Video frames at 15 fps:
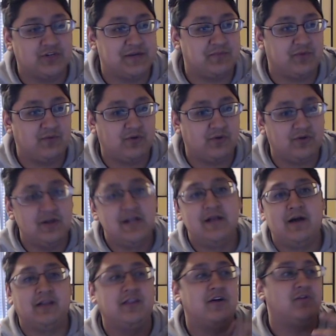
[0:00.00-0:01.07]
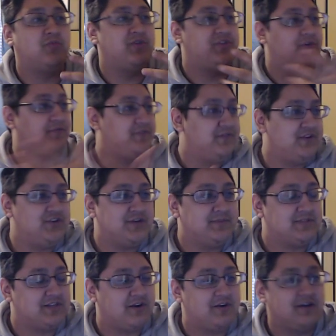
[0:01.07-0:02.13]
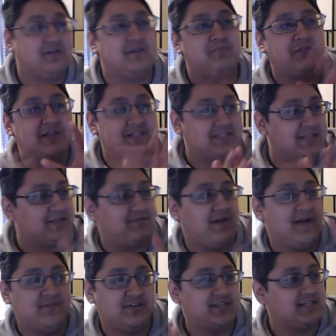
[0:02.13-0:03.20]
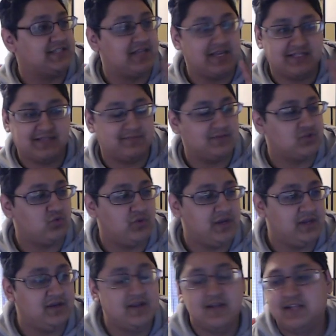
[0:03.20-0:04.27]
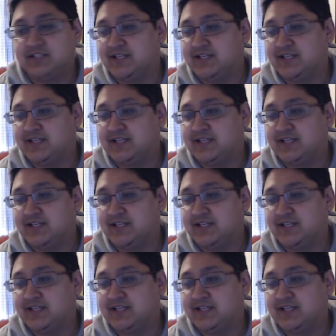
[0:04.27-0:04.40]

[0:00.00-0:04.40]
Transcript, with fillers: gem reroll along with your fifty gem starter, plus like five or six days in between.